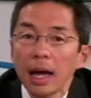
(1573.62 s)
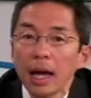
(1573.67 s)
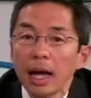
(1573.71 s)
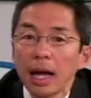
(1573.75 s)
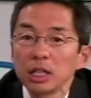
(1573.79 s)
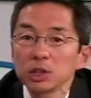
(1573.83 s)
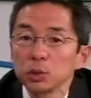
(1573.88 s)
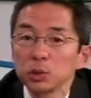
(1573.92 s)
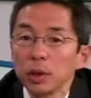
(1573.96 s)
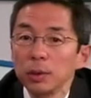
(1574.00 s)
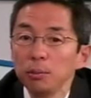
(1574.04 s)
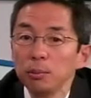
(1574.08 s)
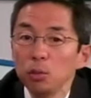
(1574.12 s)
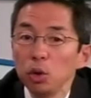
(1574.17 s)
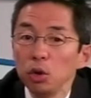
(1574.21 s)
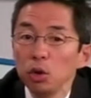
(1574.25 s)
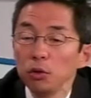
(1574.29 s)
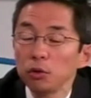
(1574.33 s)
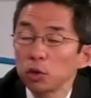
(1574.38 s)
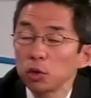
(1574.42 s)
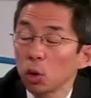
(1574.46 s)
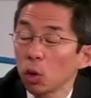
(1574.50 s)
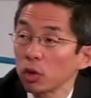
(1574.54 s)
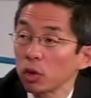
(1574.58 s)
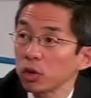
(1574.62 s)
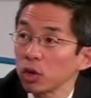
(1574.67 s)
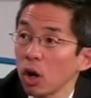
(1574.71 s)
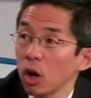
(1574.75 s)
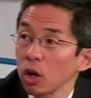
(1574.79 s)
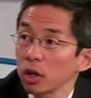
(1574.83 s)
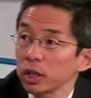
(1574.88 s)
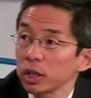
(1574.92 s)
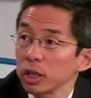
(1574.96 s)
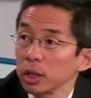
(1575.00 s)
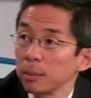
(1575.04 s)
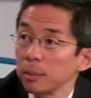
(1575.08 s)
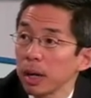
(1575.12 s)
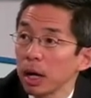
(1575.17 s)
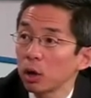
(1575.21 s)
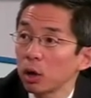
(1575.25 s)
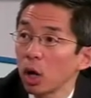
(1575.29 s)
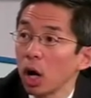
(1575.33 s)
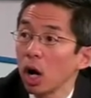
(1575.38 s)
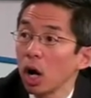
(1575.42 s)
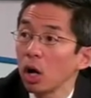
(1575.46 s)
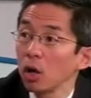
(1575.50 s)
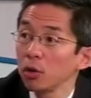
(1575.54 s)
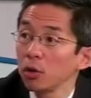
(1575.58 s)
As we move toward talking
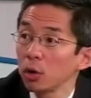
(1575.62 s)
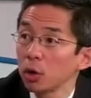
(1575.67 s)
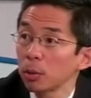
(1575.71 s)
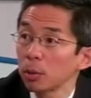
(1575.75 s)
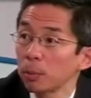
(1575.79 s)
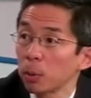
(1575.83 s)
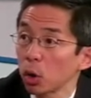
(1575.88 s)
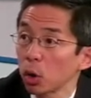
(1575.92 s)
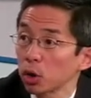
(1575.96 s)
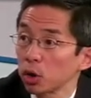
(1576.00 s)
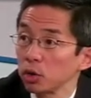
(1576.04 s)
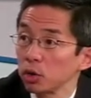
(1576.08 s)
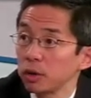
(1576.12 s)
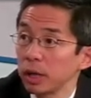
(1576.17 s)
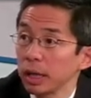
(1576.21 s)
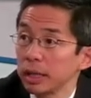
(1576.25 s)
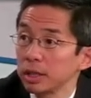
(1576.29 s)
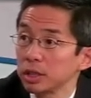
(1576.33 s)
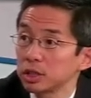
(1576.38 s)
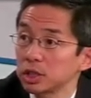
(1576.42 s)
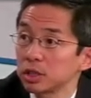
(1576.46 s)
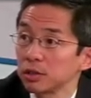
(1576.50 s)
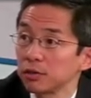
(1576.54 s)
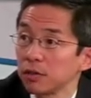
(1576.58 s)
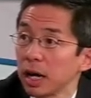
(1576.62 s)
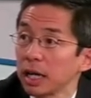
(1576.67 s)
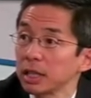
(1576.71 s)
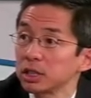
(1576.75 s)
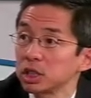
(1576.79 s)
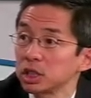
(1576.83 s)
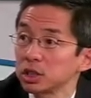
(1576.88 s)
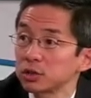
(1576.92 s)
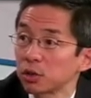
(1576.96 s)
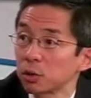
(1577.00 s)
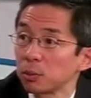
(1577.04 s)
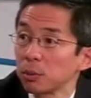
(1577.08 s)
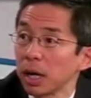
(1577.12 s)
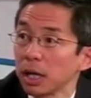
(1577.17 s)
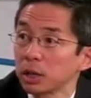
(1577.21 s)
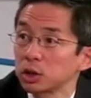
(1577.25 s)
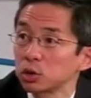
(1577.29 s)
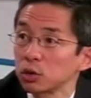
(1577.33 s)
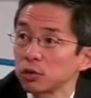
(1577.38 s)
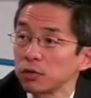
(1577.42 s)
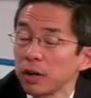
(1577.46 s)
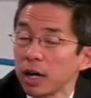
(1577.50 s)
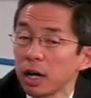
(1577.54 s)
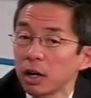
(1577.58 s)
about other percutaneous devices for
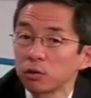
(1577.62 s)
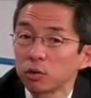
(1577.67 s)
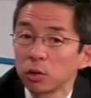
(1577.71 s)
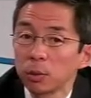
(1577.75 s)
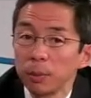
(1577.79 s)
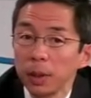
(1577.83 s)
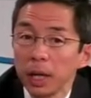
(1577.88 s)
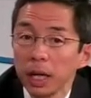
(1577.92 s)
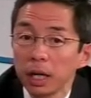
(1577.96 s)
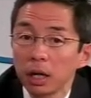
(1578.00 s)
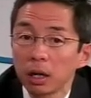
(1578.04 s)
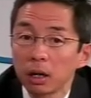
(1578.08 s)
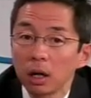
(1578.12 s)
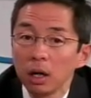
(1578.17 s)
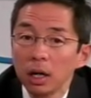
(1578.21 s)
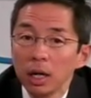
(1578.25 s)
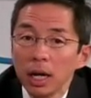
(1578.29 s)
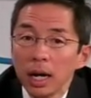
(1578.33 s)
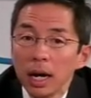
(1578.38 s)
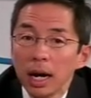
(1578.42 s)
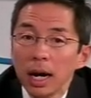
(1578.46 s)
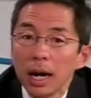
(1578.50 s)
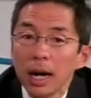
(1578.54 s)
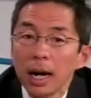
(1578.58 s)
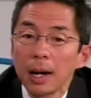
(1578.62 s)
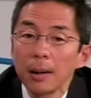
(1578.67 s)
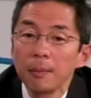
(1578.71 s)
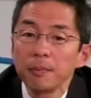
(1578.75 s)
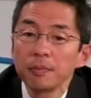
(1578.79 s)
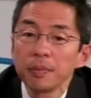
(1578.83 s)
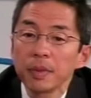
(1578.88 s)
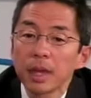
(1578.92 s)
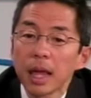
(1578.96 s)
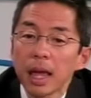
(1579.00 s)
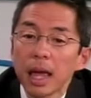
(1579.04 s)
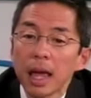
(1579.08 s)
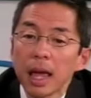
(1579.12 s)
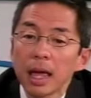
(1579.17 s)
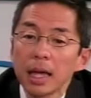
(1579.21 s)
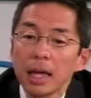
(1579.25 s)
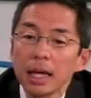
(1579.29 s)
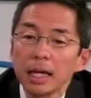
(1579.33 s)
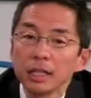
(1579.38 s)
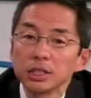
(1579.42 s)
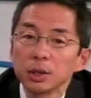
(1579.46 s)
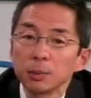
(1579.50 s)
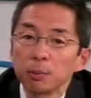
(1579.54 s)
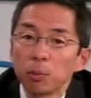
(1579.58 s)
mitral valve repair,
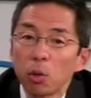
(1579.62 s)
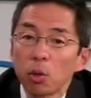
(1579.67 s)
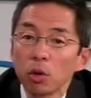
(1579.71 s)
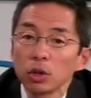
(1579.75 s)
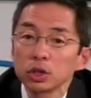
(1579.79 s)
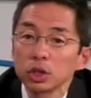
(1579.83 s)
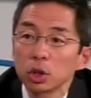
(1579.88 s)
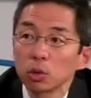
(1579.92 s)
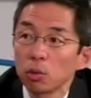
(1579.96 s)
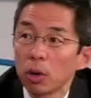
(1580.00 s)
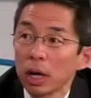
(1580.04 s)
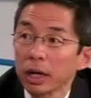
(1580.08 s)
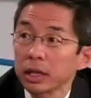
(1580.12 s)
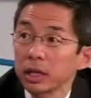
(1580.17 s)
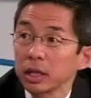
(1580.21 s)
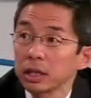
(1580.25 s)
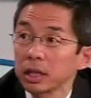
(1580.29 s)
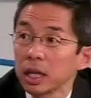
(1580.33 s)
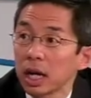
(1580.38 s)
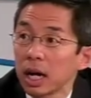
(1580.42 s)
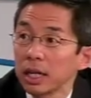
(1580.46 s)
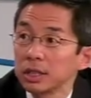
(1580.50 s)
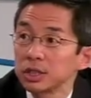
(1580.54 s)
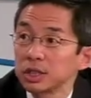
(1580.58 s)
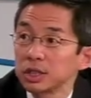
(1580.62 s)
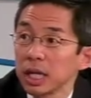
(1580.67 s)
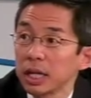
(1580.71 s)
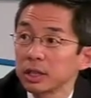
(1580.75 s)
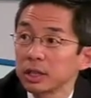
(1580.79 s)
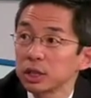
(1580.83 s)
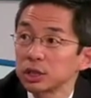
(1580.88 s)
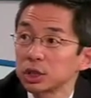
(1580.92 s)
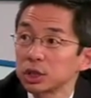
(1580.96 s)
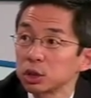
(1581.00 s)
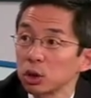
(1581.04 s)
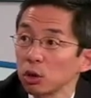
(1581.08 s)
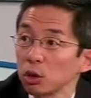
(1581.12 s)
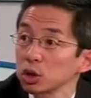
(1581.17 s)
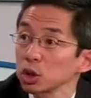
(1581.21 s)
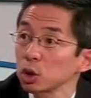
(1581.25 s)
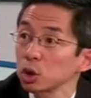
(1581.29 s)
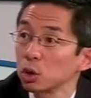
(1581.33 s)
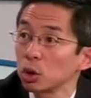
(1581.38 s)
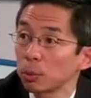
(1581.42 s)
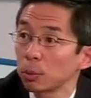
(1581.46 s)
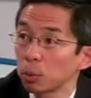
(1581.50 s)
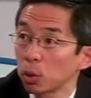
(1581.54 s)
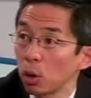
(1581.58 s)
it's important to recognize that the
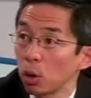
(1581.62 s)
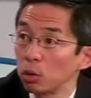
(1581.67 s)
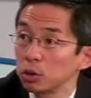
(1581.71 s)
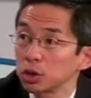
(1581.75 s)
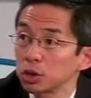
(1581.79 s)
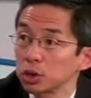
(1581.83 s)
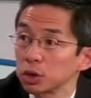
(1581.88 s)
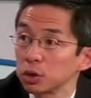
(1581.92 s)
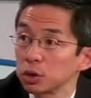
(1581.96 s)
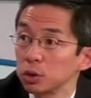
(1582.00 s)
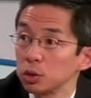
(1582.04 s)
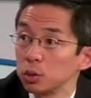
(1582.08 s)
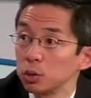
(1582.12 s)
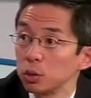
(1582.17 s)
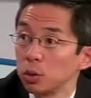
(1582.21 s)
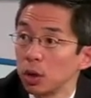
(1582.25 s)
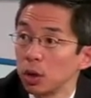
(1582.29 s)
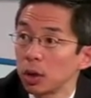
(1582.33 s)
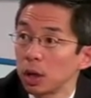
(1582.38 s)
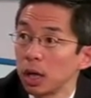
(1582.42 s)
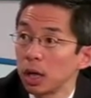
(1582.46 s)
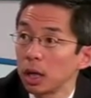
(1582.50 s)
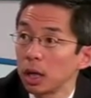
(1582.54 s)
surgical approach to